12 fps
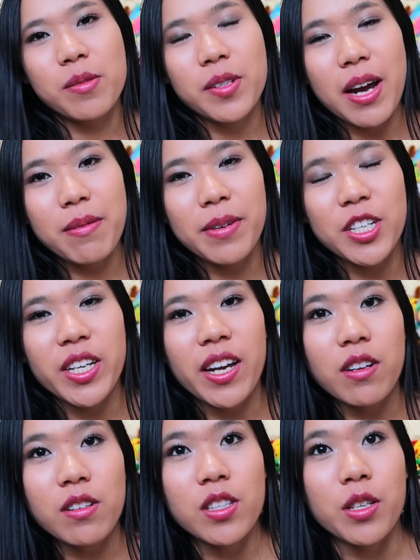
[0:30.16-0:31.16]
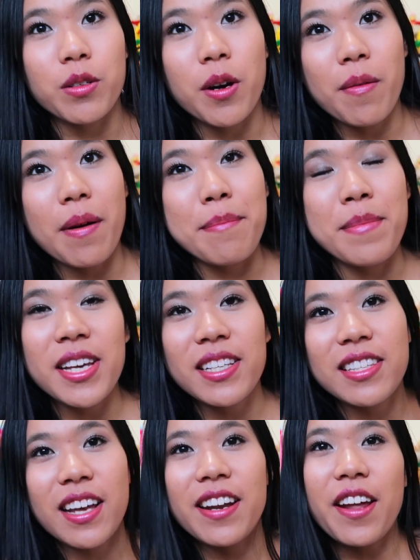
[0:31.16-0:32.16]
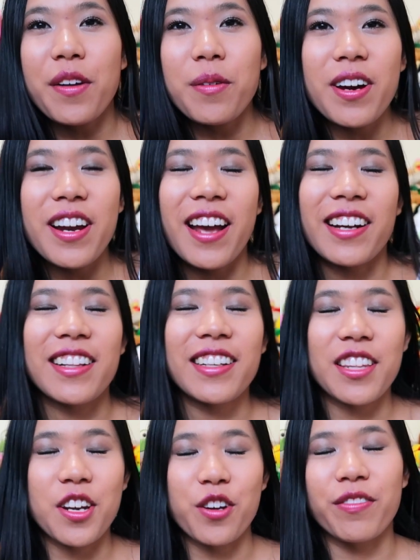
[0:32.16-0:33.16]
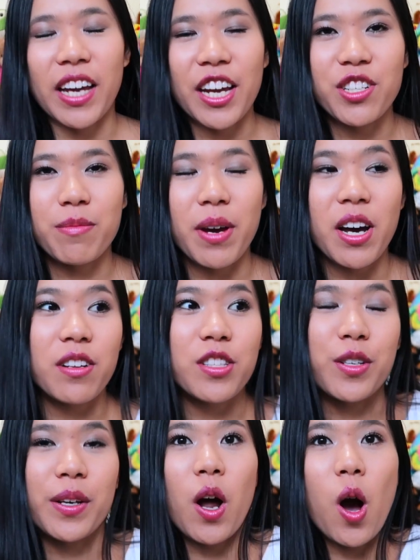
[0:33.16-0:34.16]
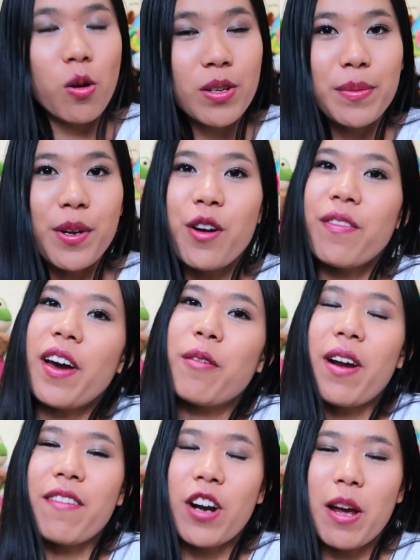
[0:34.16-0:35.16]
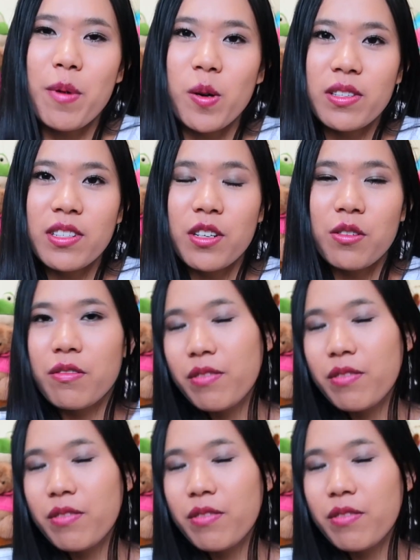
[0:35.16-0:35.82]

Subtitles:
Subscribe to my channel so you don't miss another one, and click the notification bell so you can always be notified whenever I post a new